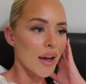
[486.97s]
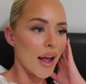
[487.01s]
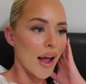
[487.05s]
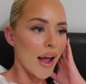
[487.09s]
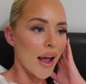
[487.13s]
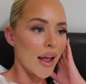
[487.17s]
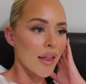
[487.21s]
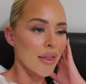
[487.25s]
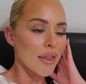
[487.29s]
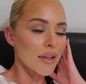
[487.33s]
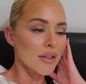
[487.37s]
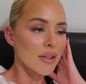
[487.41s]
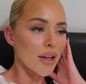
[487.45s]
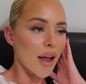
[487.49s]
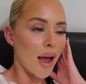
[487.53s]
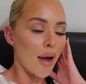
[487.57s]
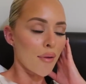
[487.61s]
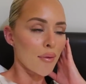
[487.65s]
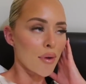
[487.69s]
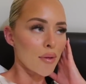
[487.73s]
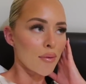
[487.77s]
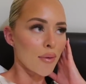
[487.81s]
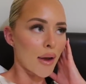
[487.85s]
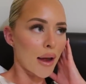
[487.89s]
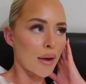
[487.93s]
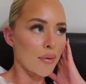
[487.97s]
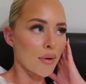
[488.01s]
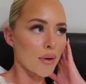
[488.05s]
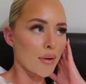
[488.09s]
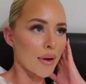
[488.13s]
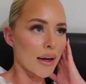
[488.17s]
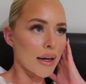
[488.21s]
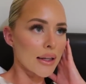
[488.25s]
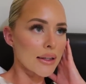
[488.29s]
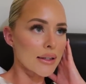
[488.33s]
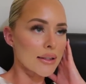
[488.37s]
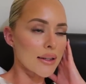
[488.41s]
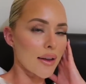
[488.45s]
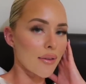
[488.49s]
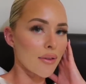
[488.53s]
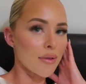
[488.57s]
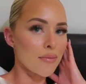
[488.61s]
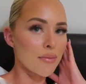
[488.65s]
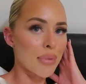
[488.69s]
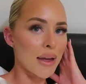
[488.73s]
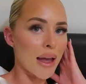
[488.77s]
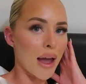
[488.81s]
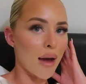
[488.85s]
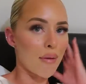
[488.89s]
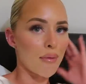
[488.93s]
And the time we went at
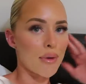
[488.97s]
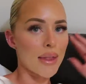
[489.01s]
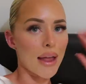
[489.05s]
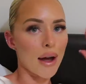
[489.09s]
7 p.m.